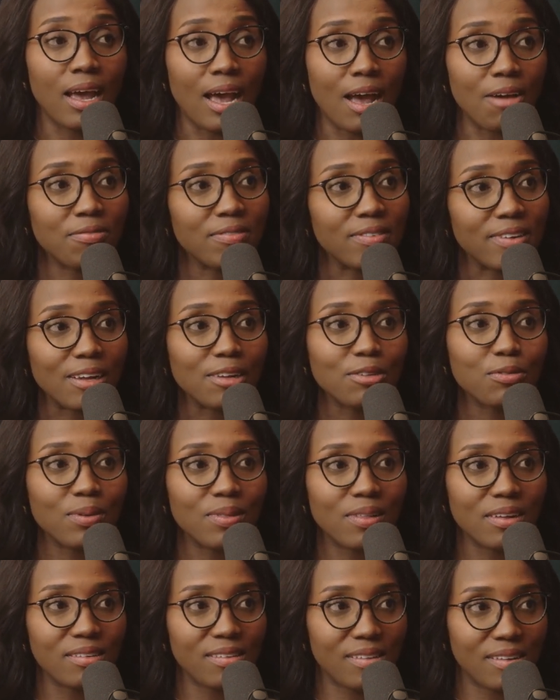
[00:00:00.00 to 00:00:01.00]
I've dealt
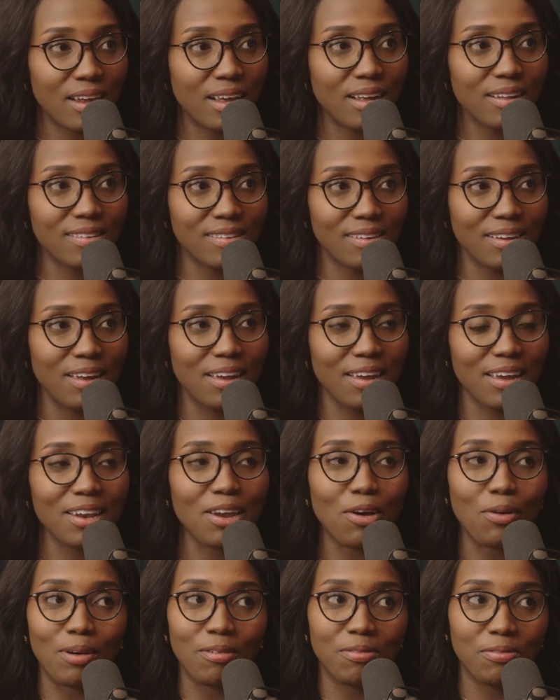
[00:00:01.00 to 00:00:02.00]
with estates in
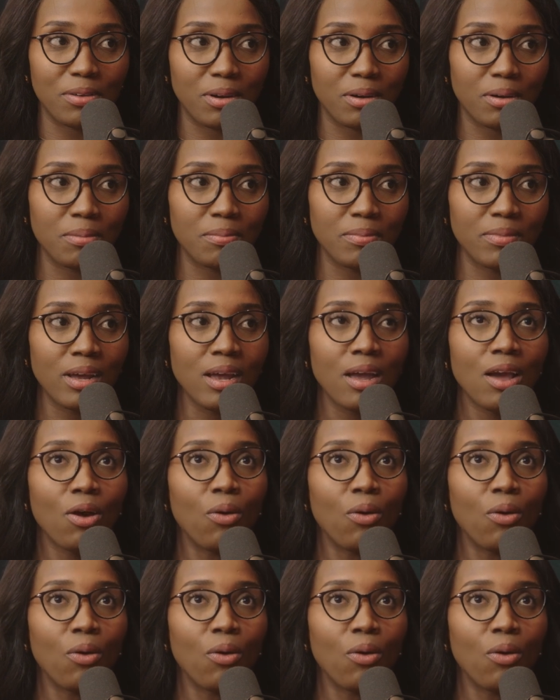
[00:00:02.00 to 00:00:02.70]
our firm